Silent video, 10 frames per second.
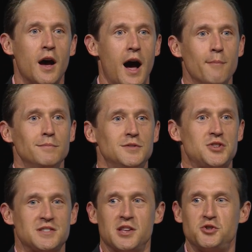I'm
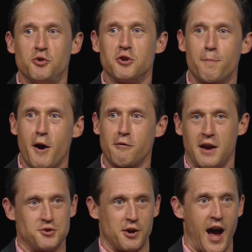just the junior park
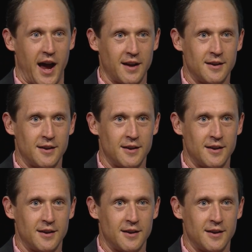ranger guy.